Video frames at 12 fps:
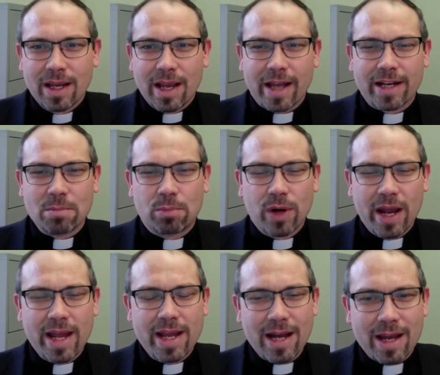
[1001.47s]
And in
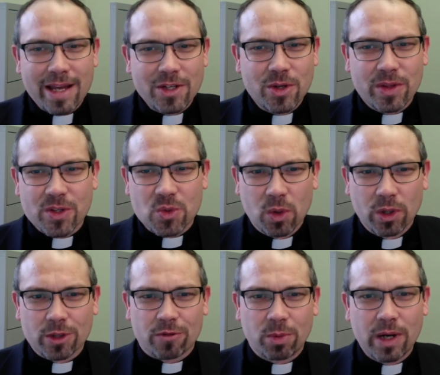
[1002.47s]
praying, I enter this
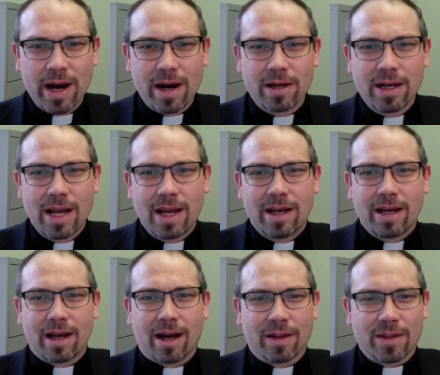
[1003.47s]
world of prayer,
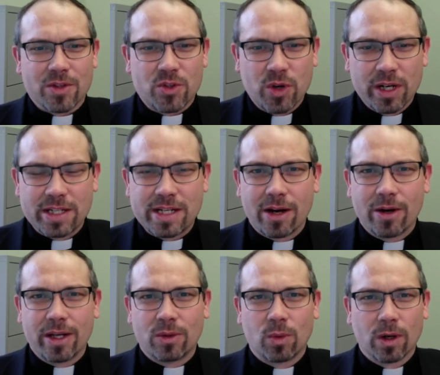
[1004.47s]
this
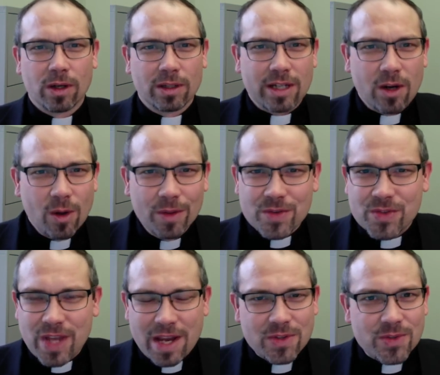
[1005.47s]
Trinitarian world, and all the
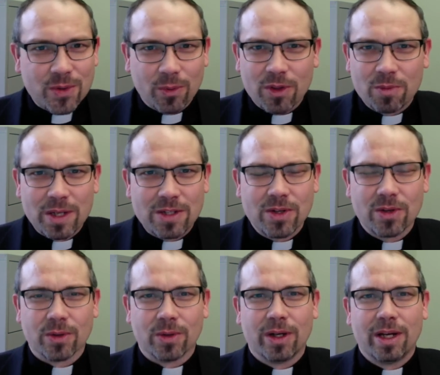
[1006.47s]
saints are with me
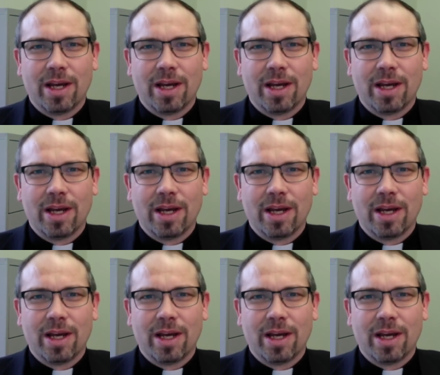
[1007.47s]
too.